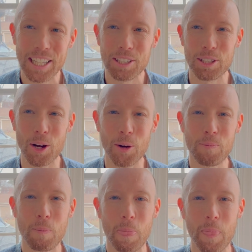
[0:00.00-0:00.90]

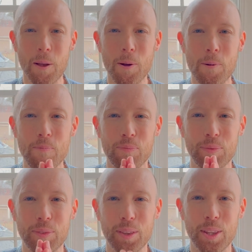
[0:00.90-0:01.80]
So
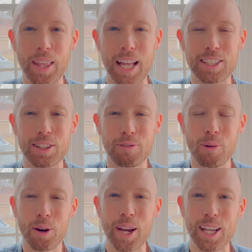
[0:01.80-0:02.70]
that's the
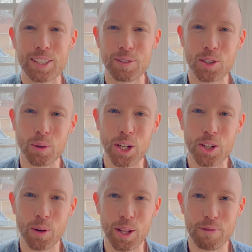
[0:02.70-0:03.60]
forecast for
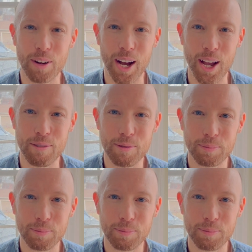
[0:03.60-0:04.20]
2025.